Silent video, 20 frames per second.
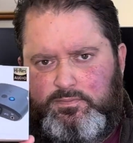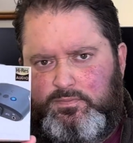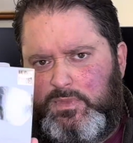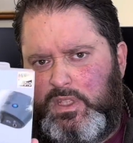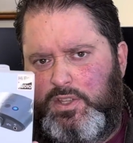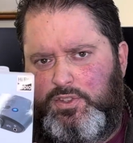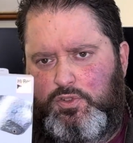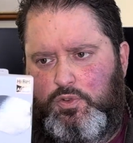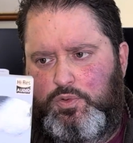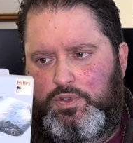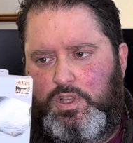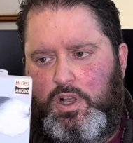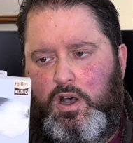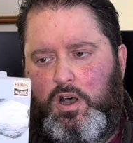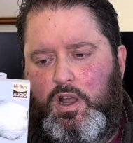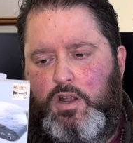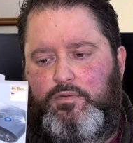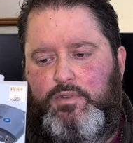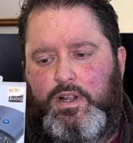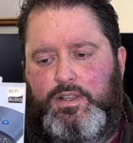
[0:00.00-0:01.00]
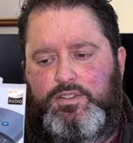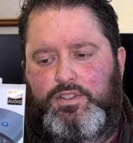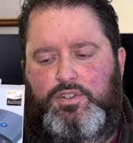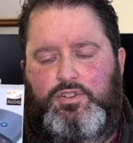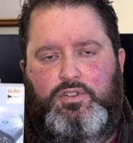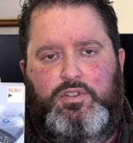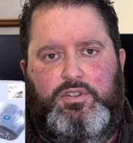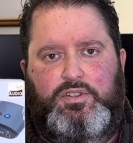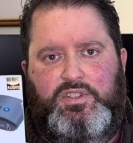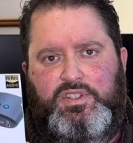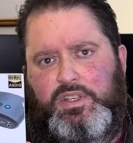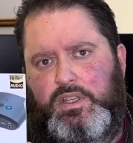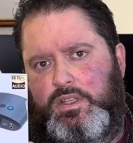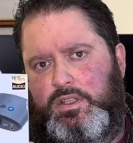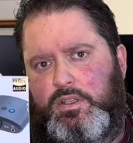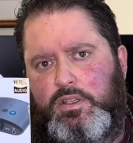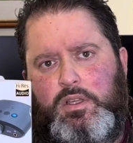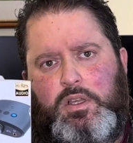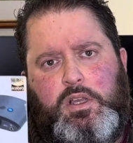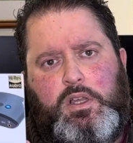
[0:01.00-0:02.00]
It's also high res, as you can
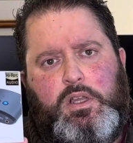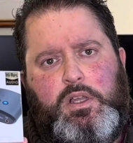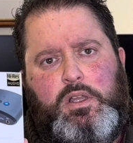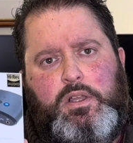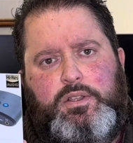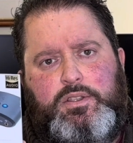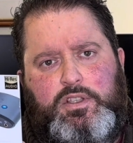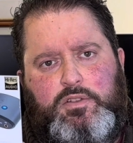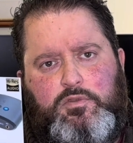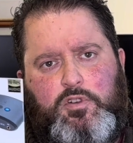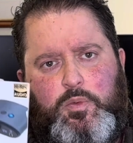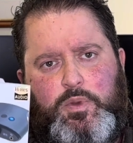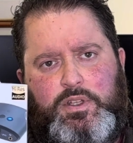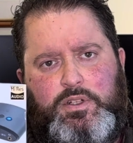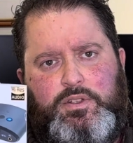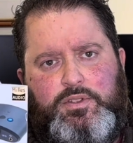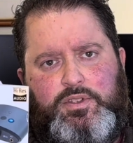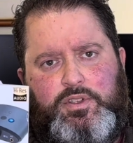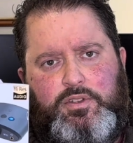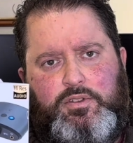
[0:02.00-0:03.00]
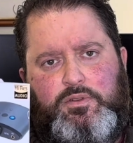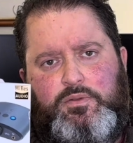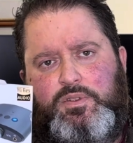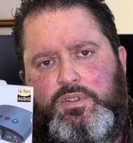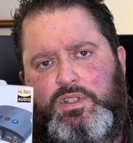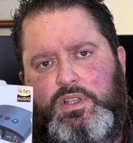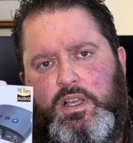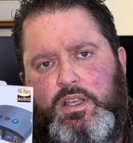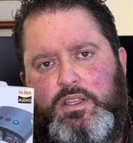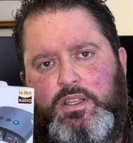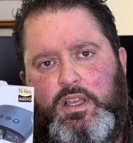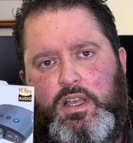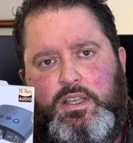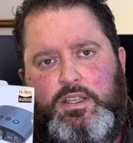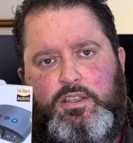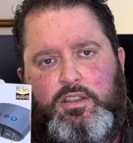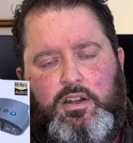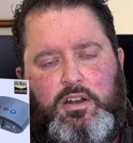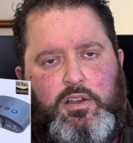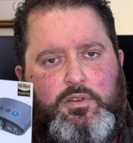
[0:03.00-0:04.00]
see. So what we're going to do is take a
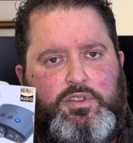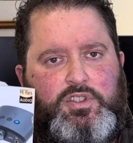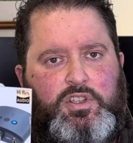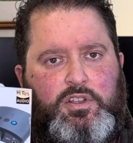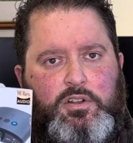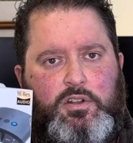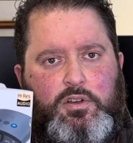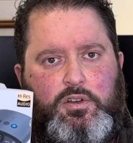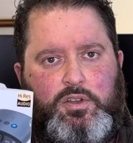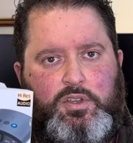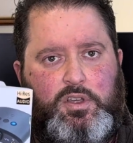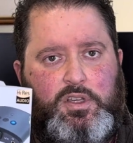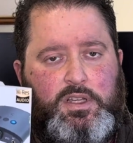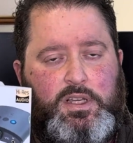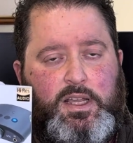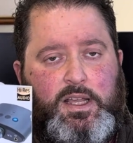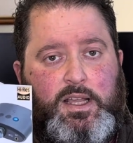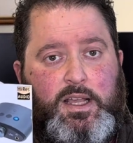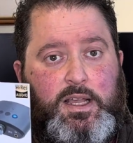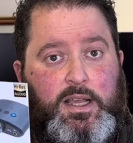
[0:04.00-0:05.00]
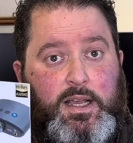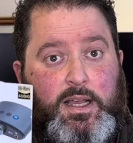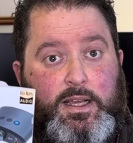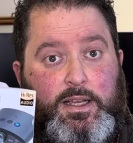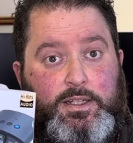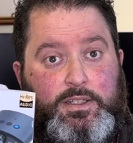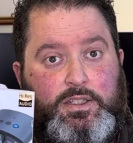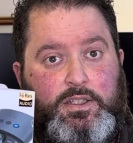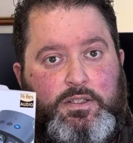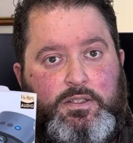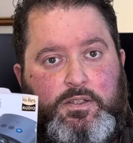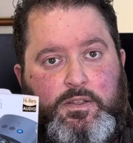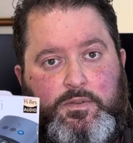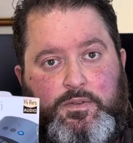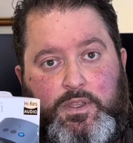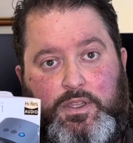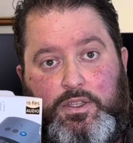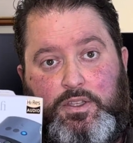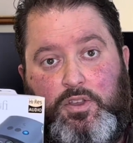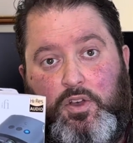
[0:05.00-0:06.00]
closer look at
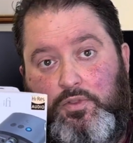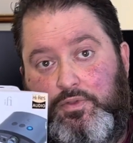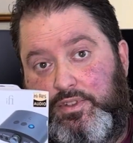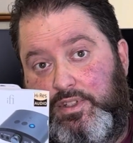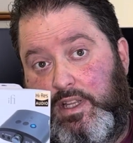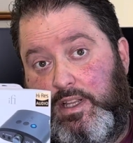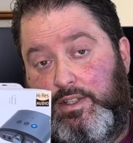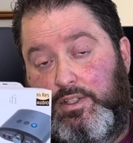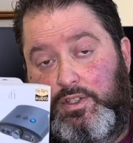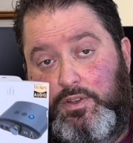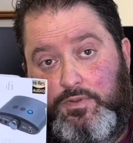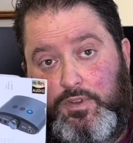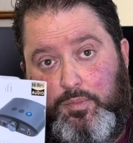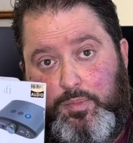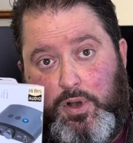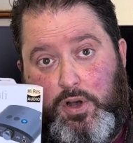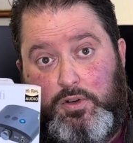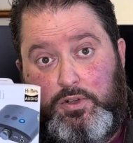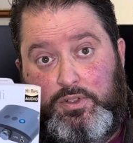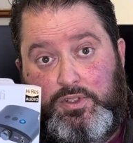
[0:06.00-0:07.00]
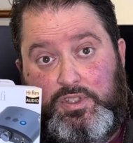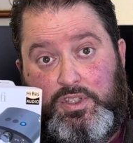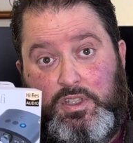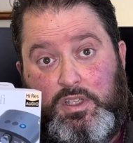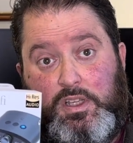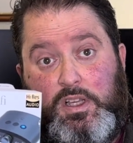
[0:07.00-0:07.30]
the contents of the box,